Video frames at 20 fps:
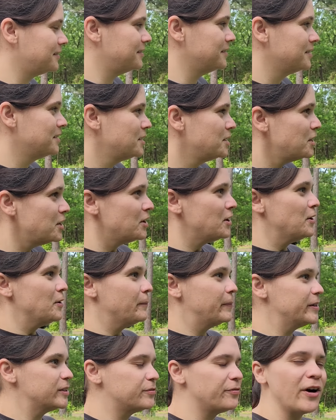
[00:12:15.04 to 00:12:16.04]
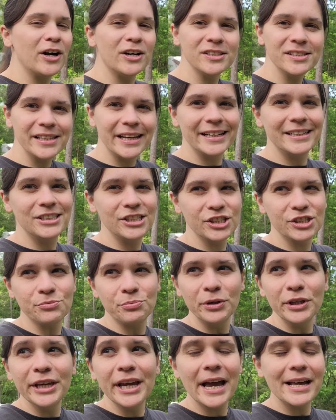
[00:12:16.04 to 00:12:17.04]
but as far as like
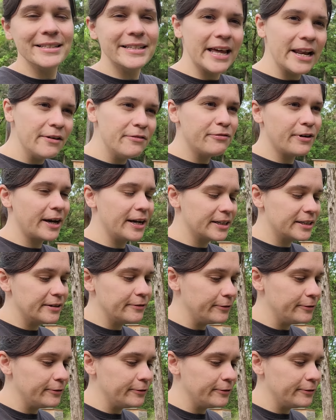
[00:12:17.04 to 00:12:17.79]
just really identifying